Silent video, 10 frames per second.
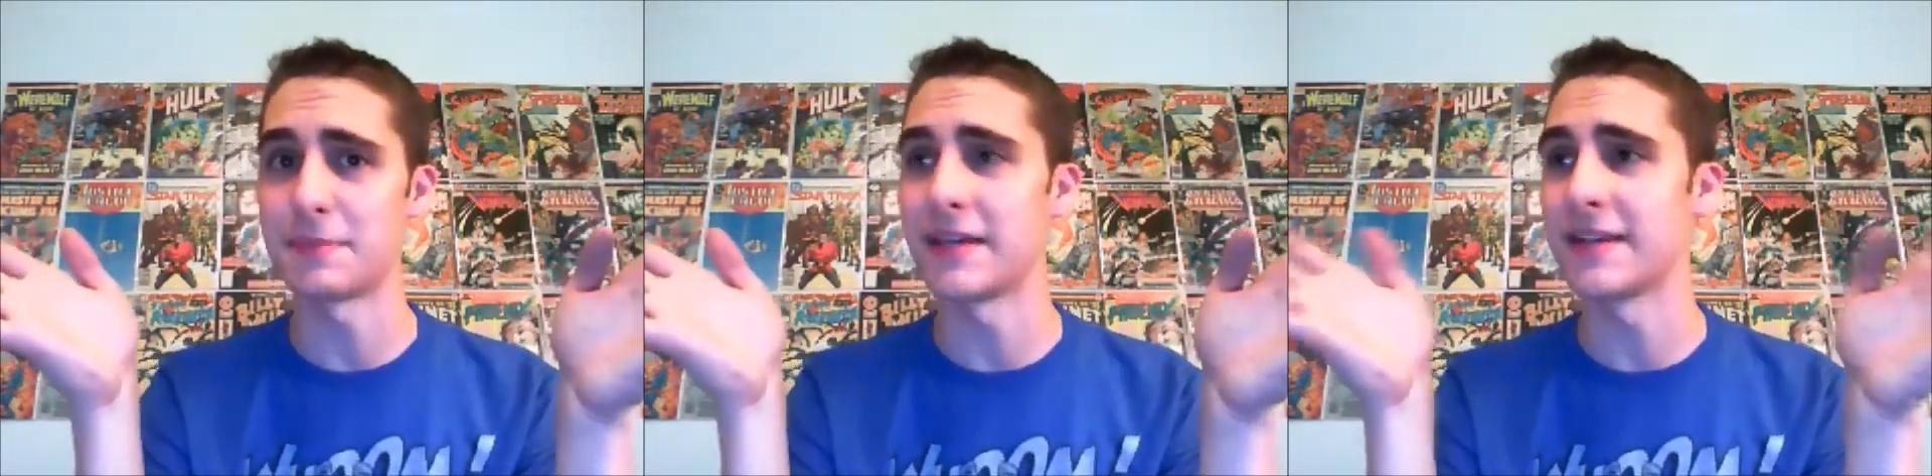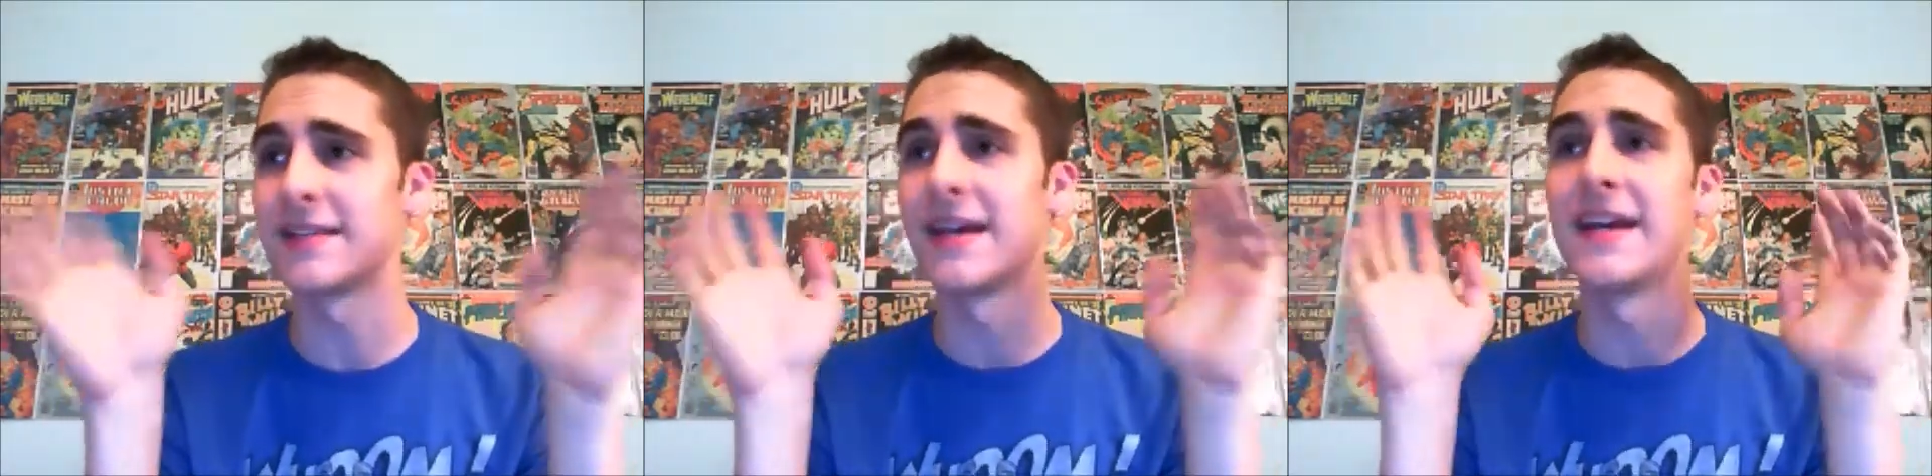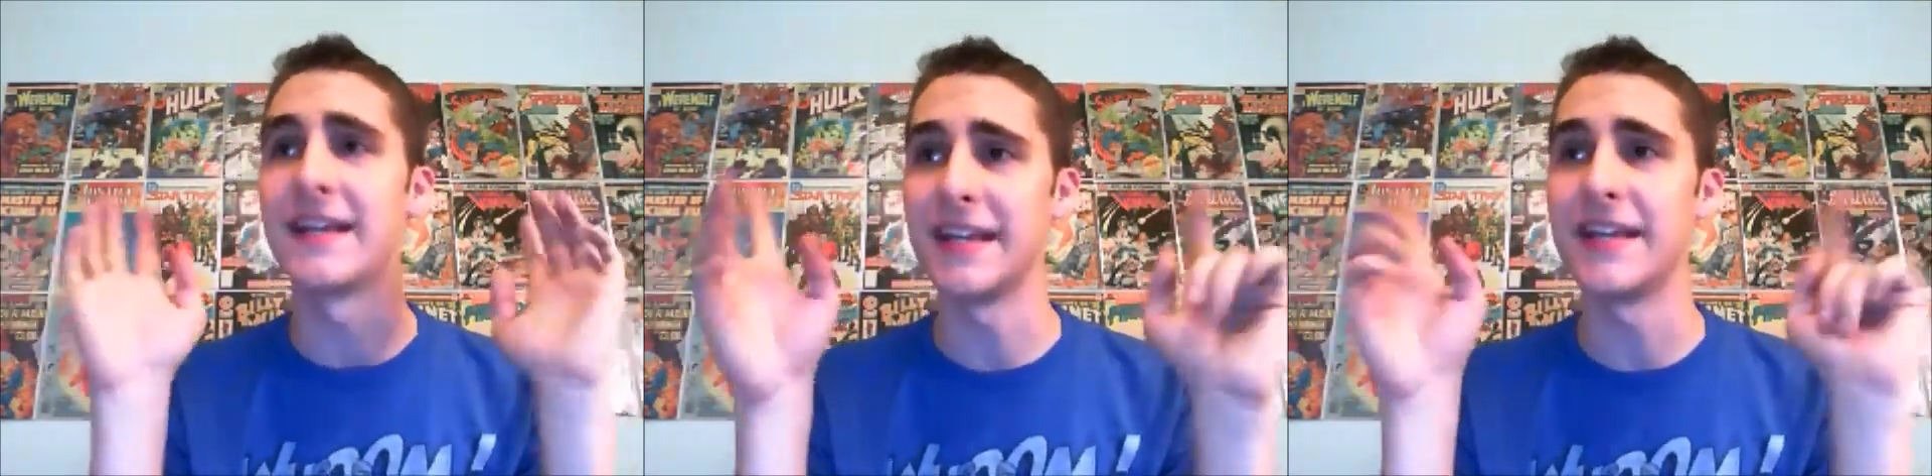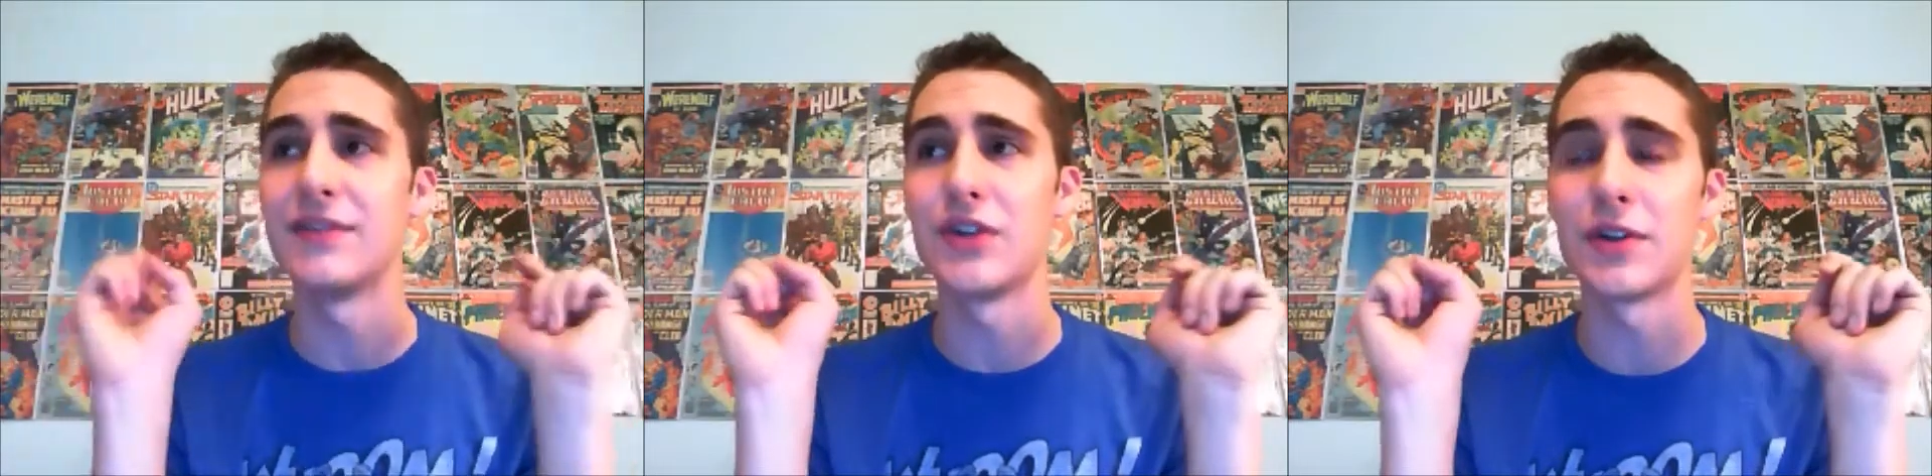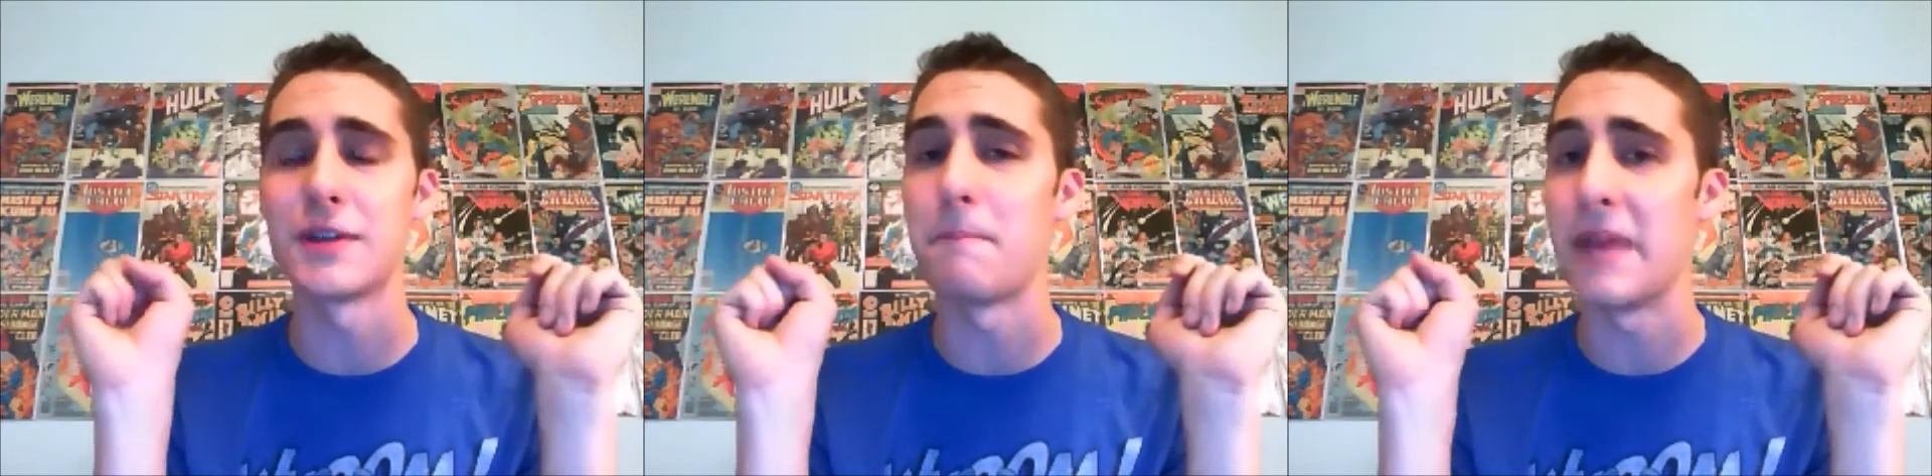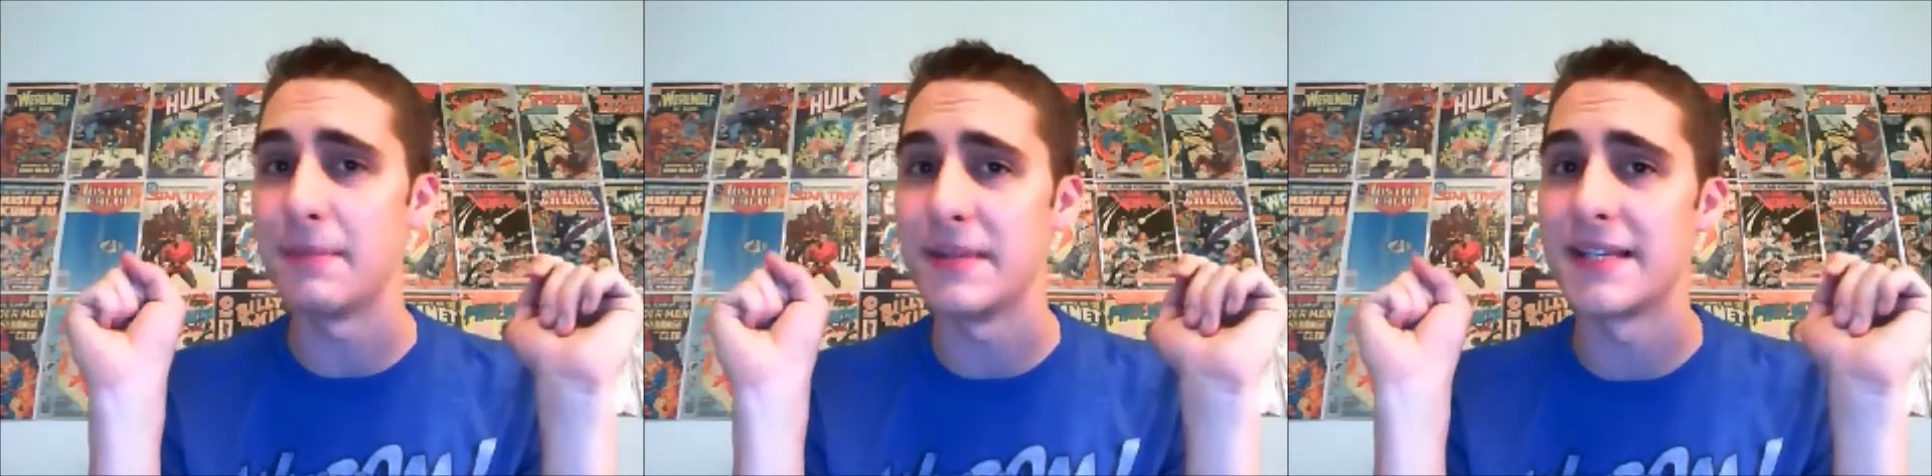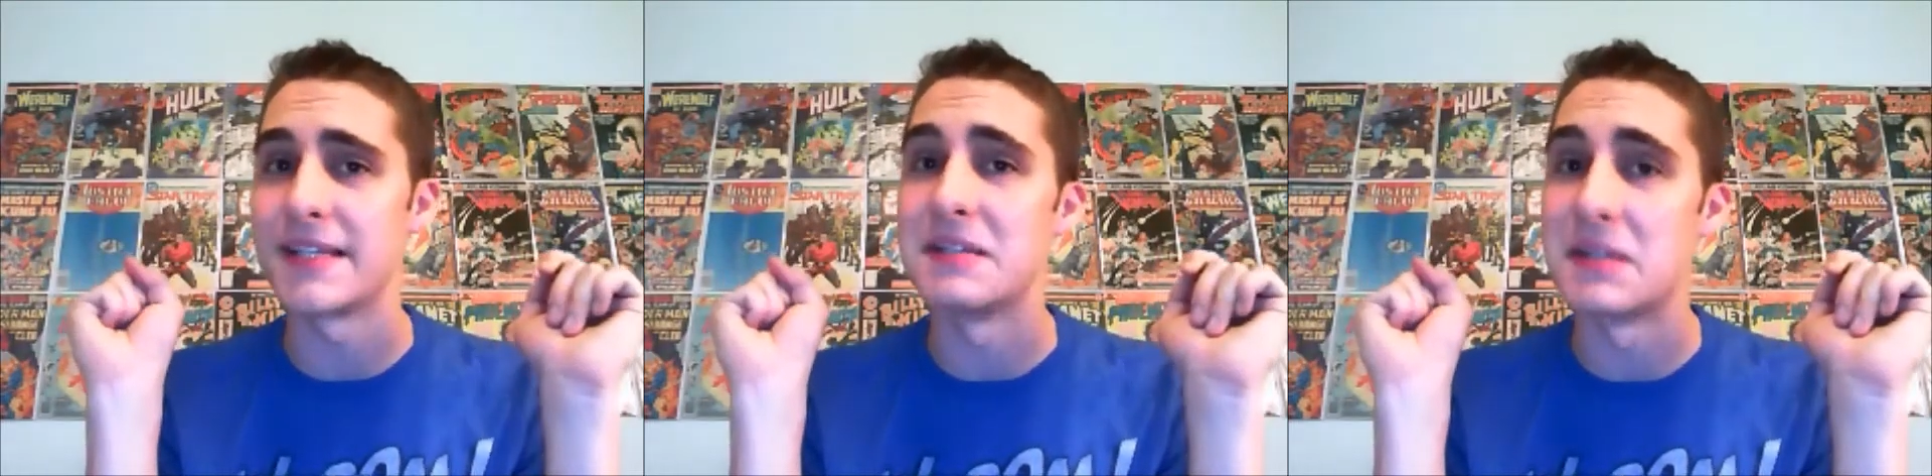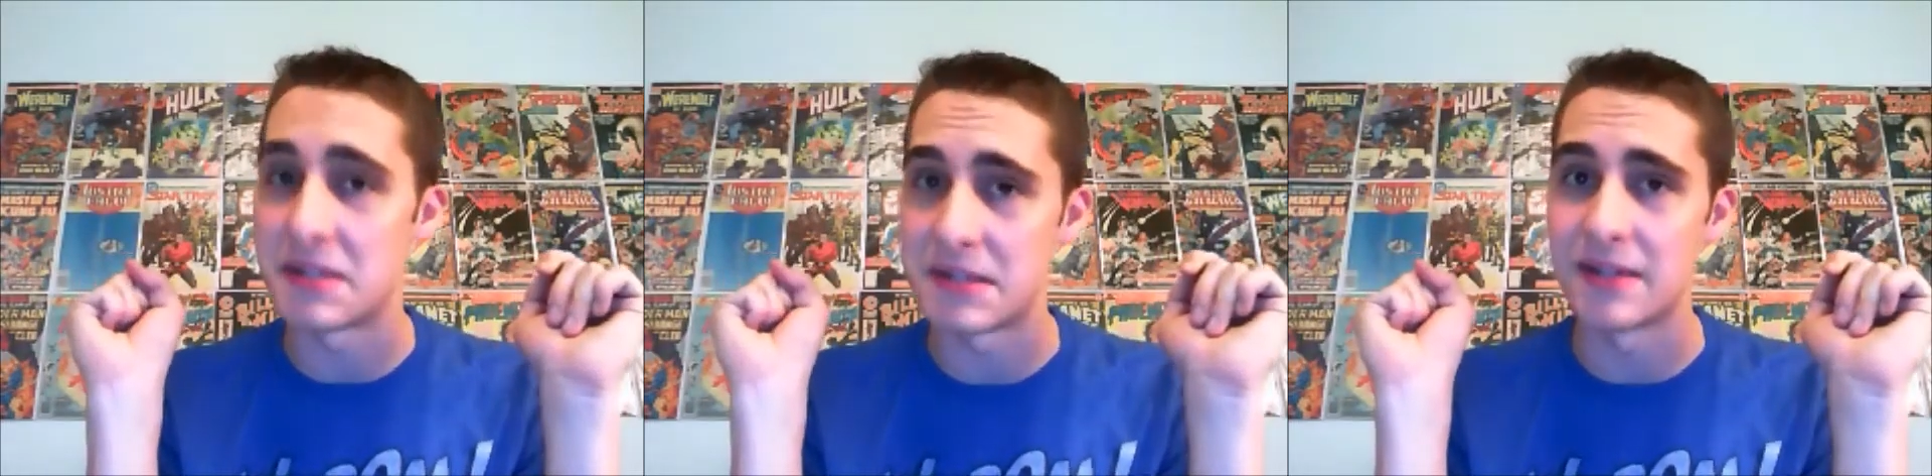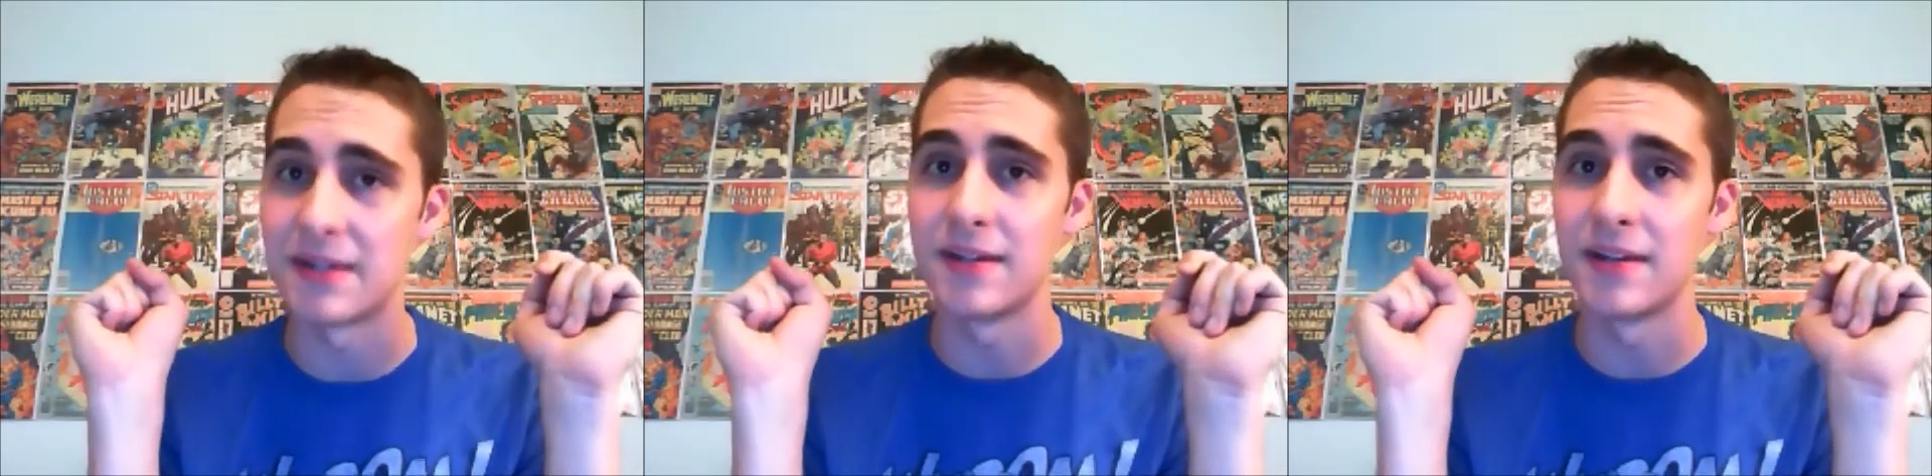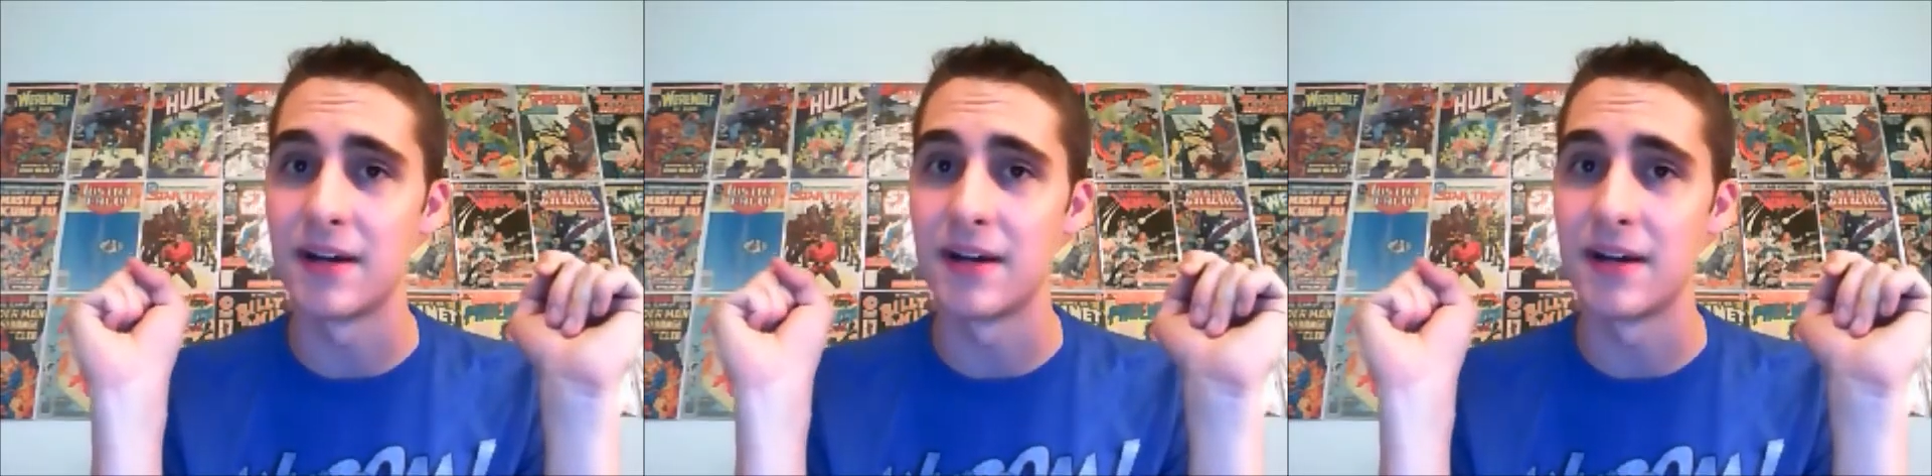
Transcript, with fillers: because he didn't even know the babies existed,